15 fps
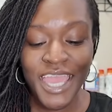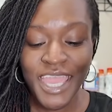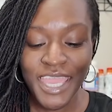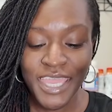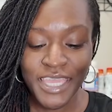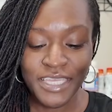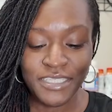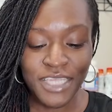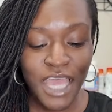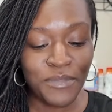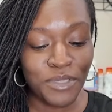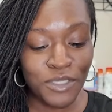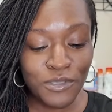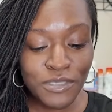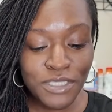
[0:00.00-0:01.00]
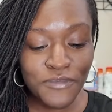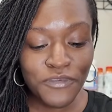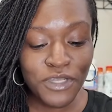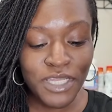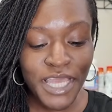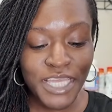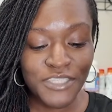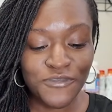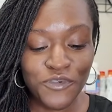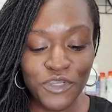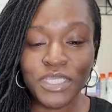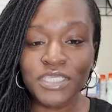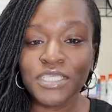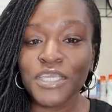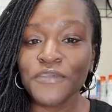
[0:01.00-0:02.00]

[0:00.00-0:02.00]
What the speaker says: And I've been using it for the last 4 weeks.